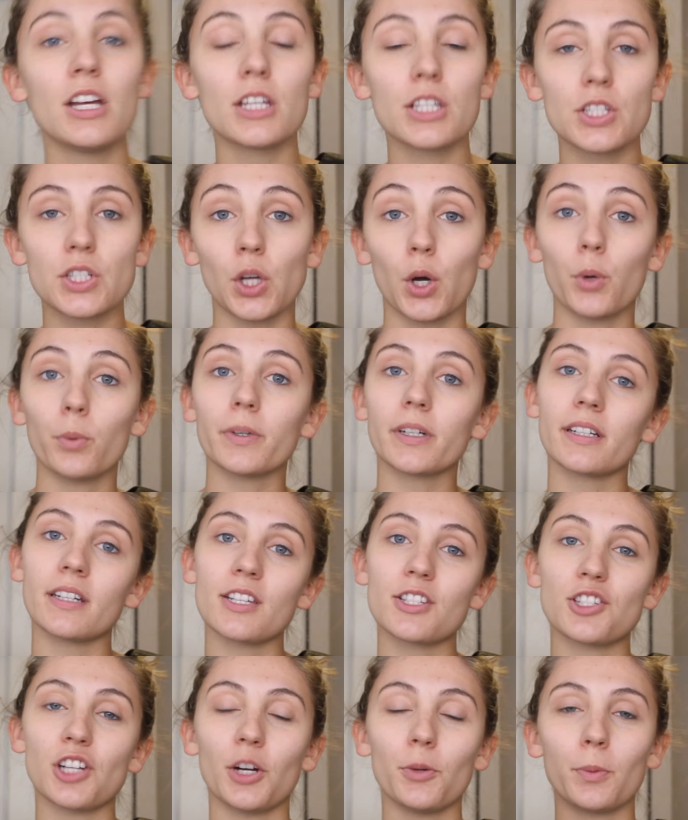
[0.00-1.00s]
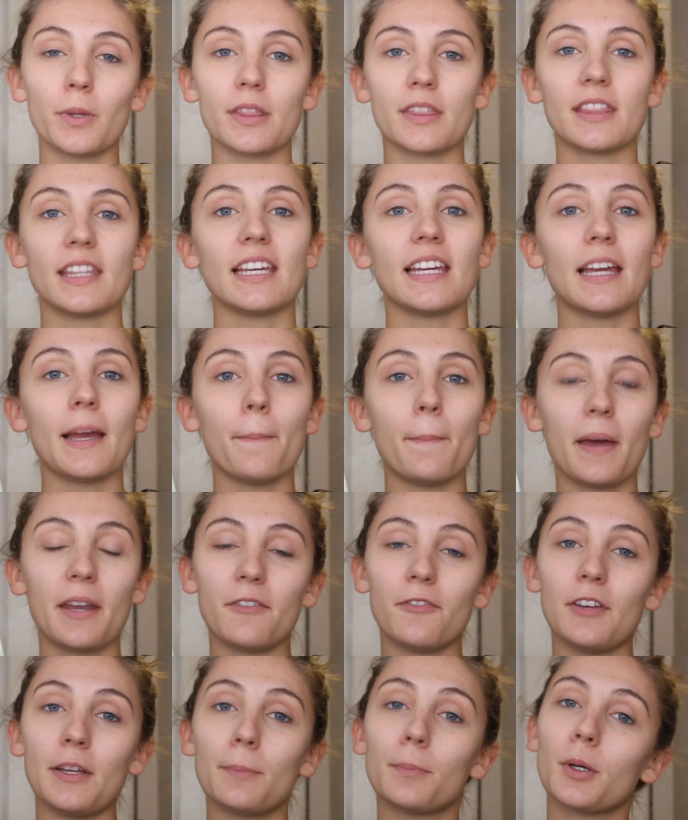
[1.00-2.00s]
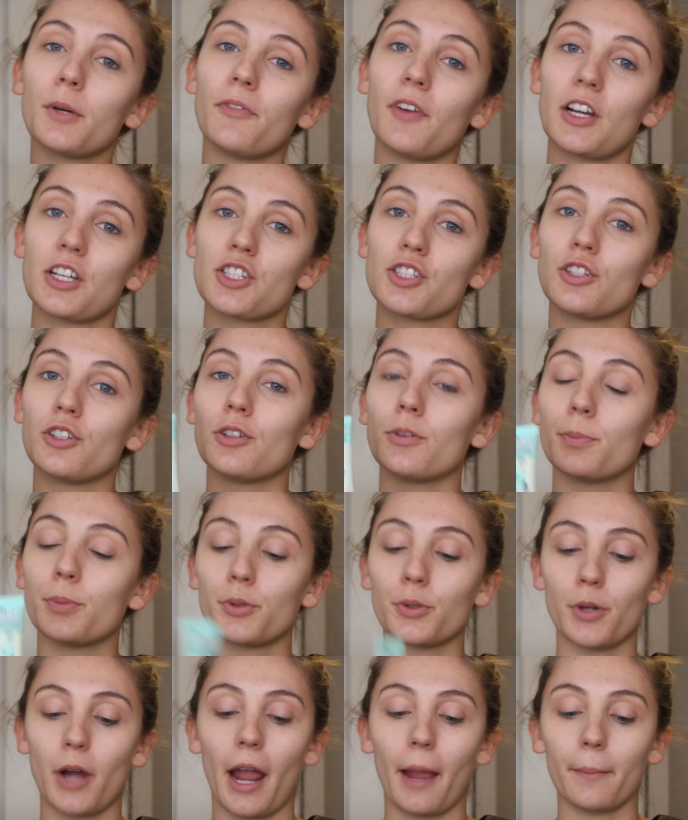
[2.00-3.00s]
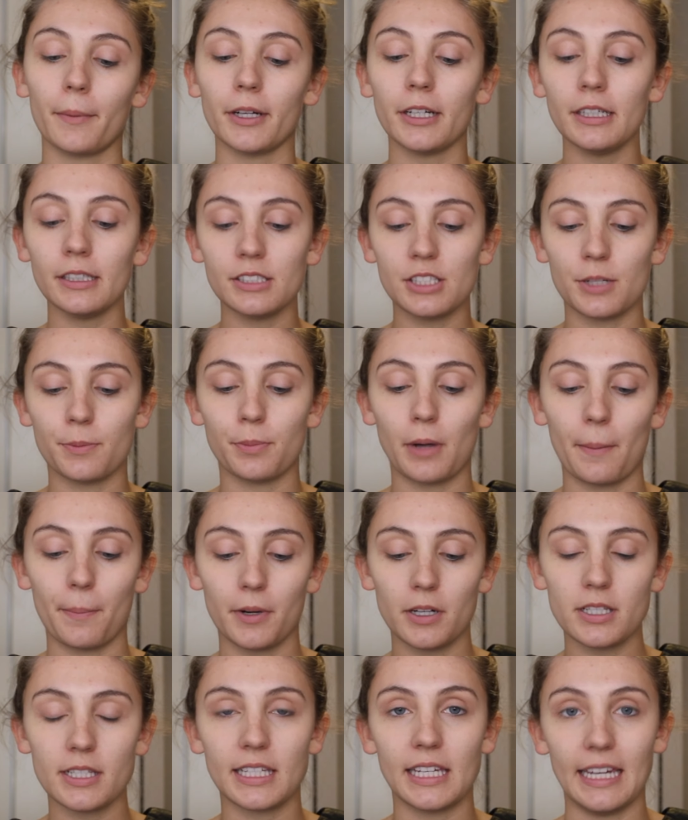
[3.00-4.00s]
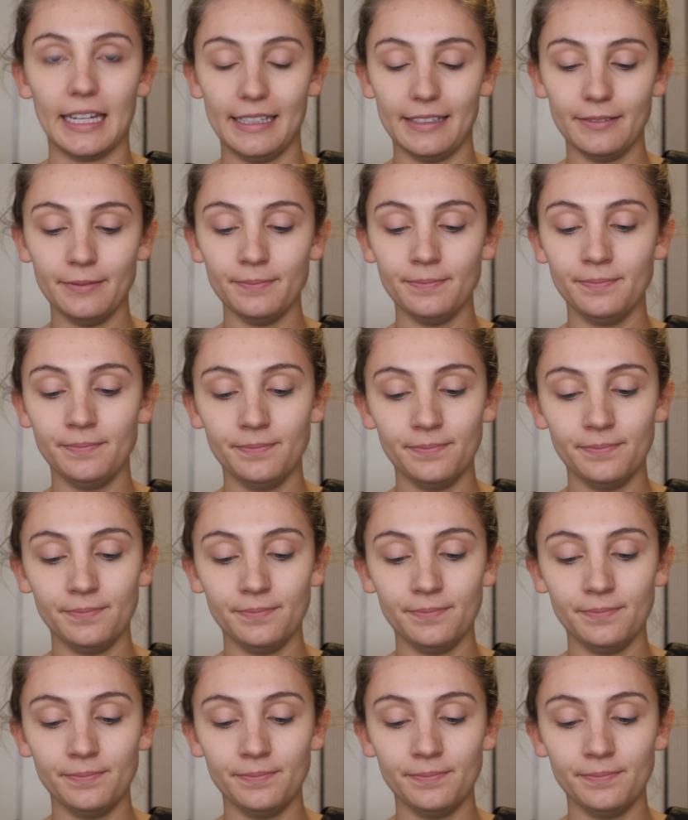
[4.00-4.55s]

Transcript: So we're gonna start with the Benefit Porefessional Primer to prep our skin.